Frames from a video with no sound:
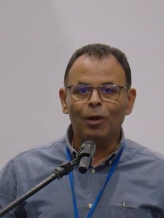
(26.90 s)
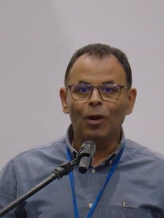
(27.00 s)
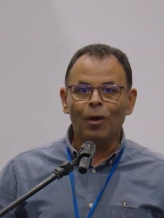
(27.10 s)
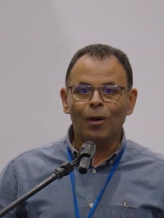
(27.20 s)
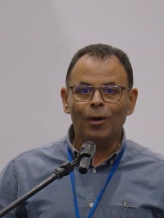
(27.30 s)
a
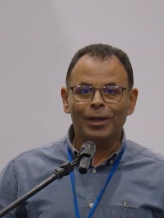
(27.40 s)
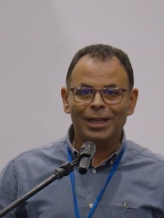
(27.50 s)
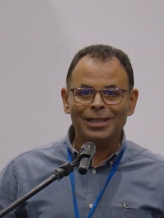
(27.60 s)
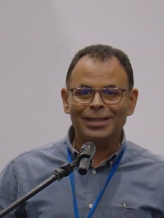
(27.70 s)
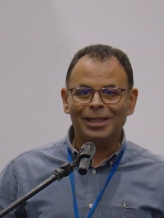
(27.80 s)
long
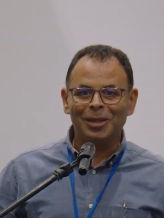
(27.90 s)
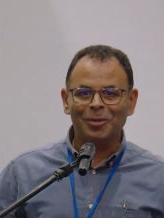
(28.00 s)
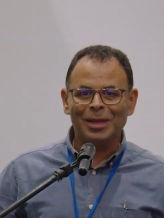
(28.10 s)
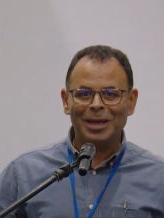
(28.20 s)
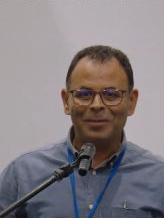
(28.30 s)
history
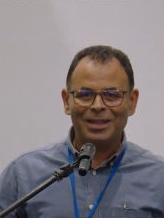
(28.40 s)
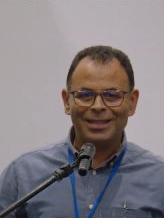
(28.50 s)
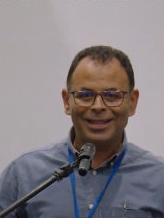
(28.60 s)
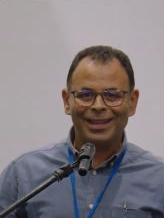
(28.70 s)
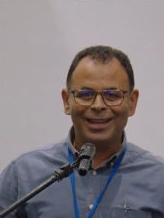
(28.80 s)
with the
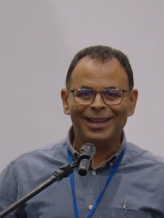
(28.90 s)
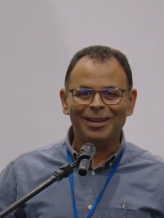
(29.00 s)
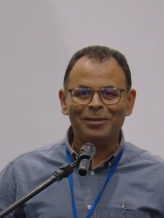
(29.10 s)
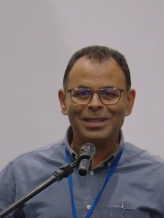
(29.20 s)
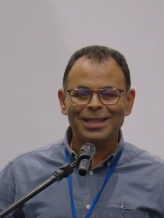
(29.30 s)
MRC
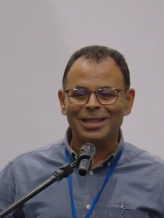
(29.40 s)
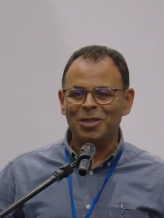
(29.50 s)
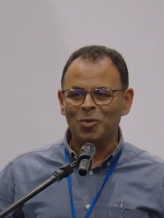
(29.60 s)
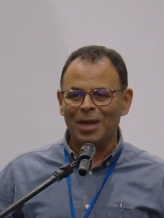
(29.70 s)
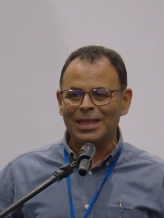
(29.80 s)

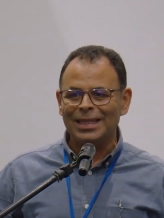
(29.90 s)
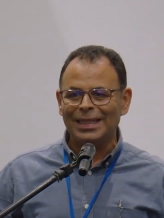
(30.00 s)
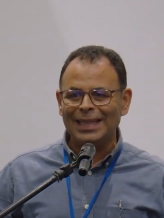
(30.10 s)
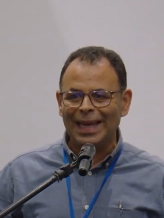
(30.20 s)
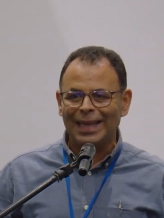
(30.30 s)
since
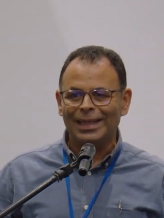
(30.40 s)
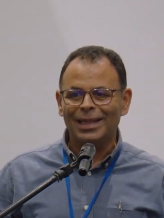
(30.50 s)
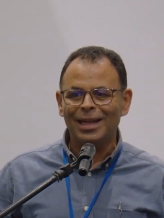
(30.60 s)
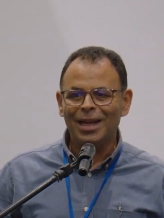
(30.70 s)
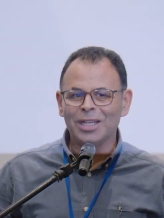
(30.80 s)

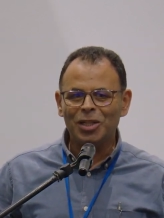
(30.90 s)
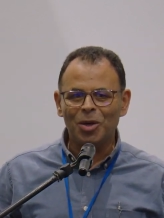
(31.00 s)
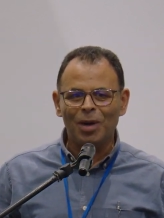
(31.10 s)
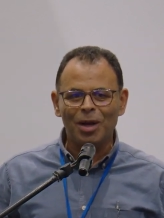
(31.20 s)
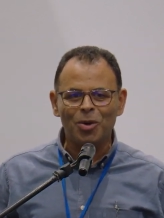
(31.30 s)
2010.
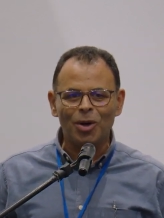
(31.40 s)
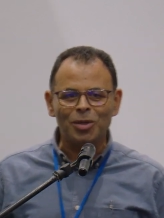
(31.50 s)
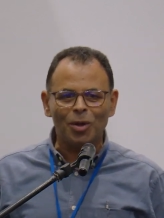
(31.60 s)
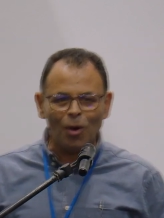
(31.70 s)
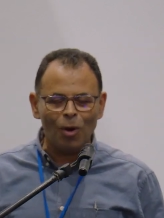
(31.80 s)
So I
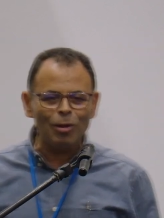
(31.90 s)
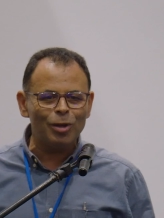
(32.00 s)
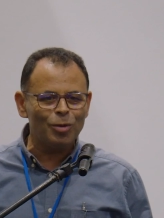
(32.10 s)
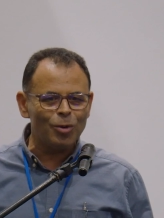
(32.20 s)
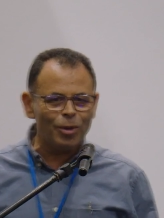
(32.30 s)
got all
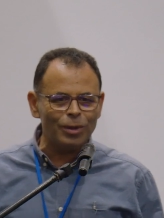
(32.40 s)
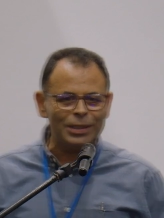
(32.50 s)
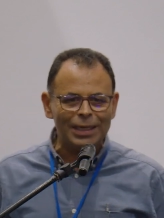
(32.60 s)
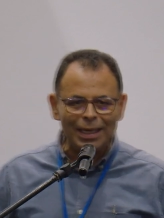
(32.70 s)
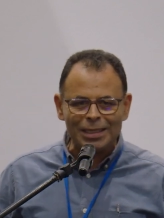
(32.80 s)
the
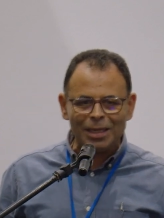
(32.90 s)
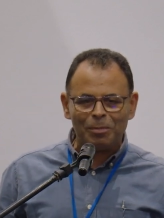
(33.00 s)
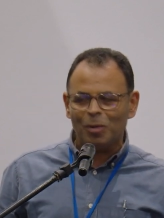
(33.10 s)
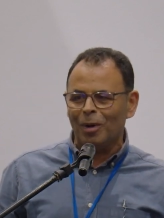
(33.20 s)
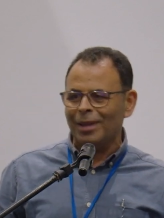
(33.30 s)
awards
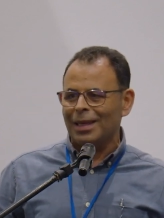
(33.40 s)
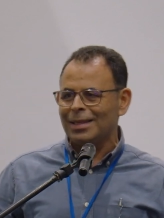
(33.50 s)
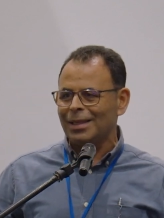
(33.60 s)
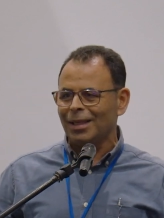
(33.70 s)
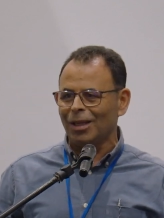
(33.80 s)
except the one that
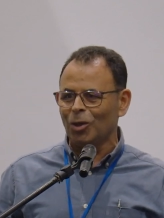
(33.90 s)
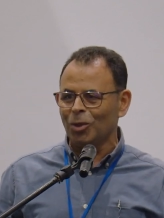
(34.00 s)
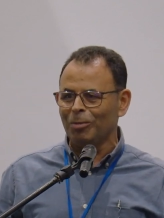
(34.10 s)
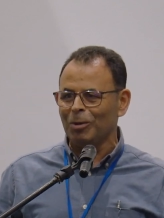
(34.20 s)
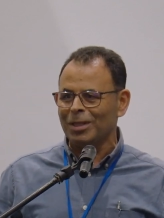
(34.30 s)
still
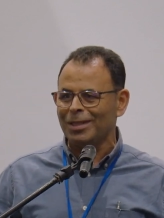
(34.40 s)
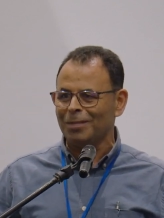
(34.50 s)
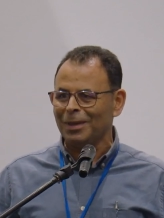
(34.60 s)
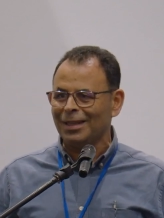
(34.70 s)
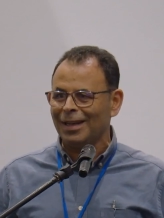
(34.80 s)
eludes me, which
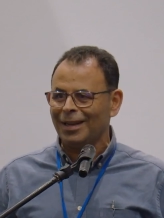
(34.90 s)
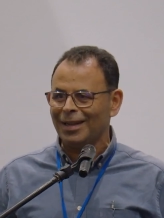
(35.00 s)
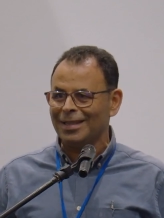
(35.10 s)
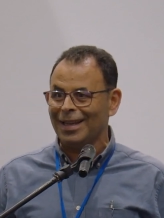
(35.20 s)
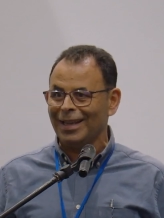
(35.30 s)
is
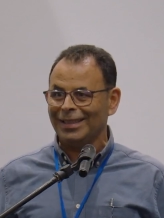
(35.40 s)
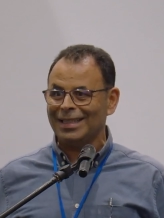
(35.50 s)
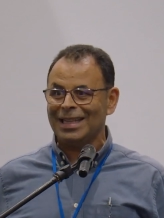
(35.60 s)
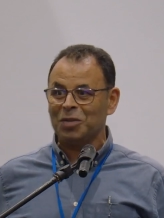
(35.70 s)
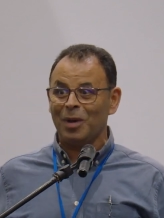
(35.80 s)
mid-career
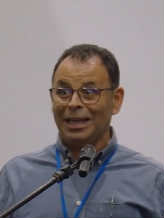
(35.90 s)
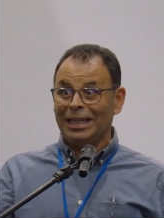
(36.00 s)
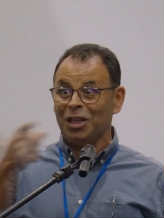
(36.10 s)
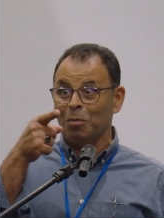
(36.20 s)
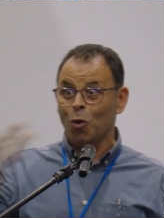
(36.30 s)
scientist. That's why I
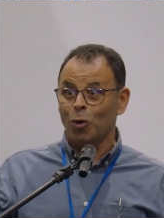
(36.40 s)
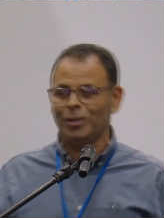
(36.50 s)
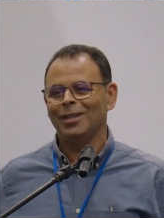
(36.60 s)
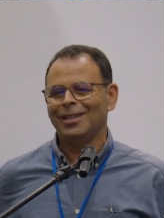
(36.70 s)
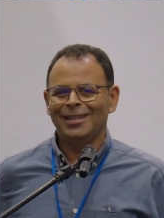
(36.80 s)
need the board.